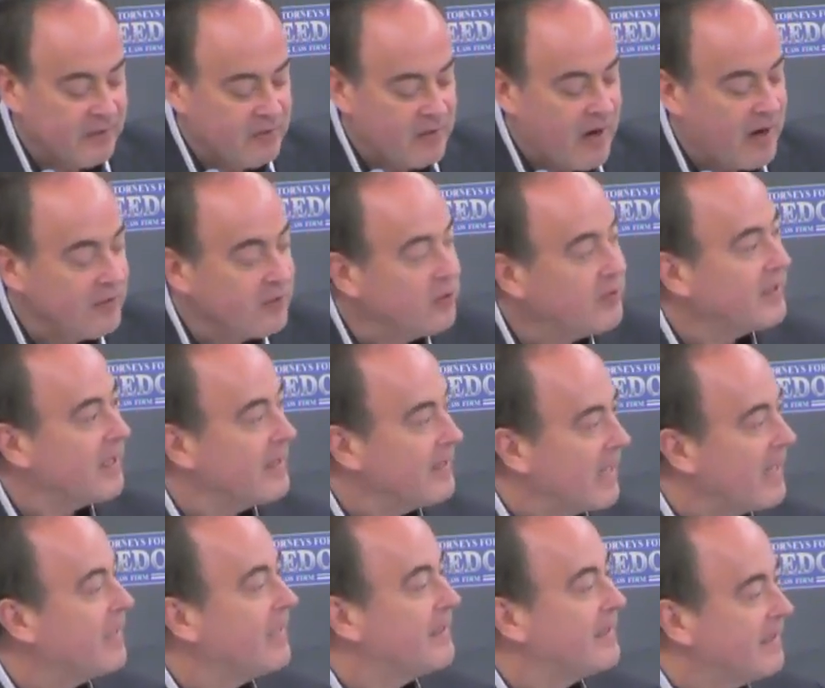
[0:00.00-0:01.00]
O'Connor said
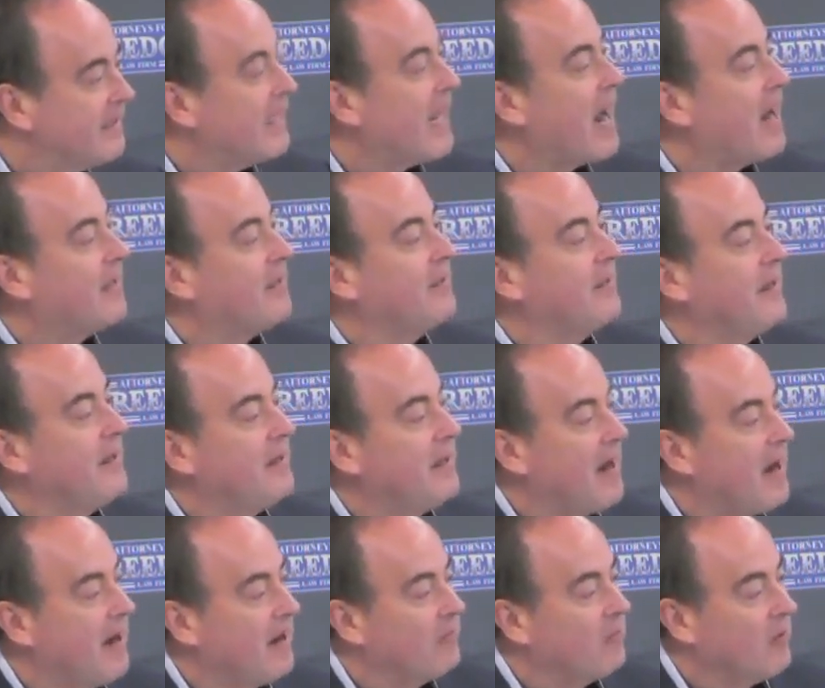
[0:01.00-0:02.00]
exactly
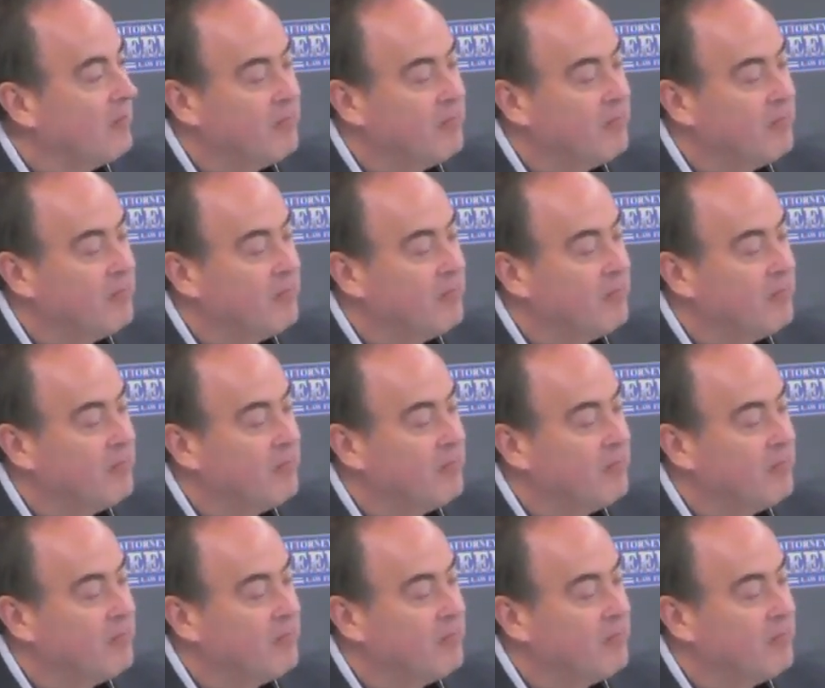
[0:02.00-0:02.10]
that.